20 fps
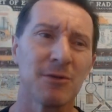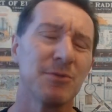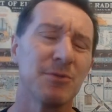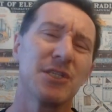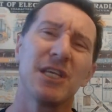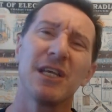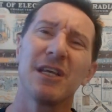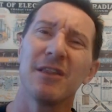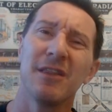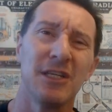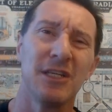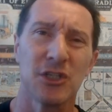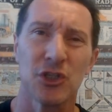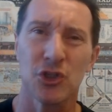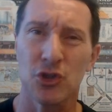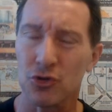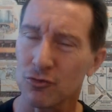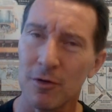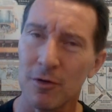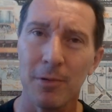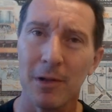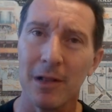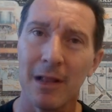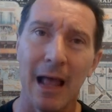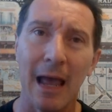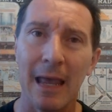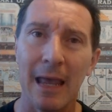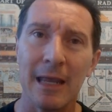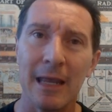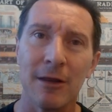I'm sick of these triple
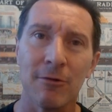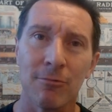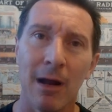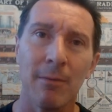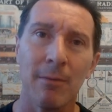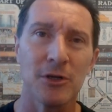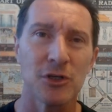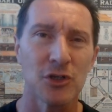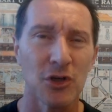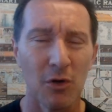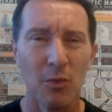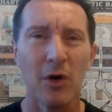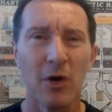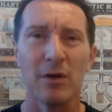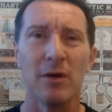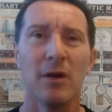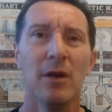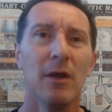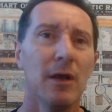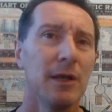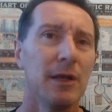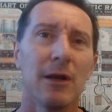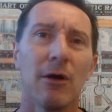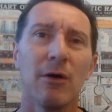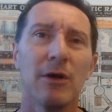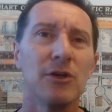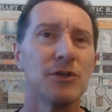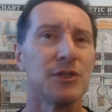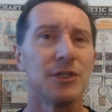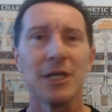A rubbish. I want, you know,
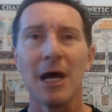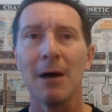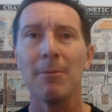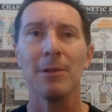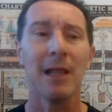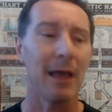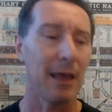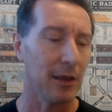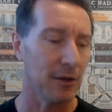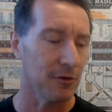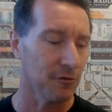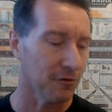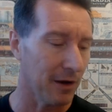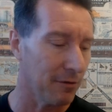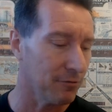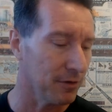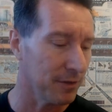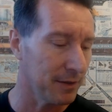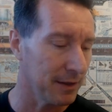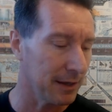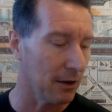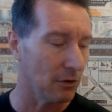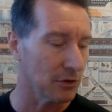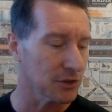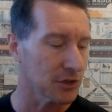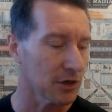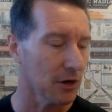I use double A's for everything else.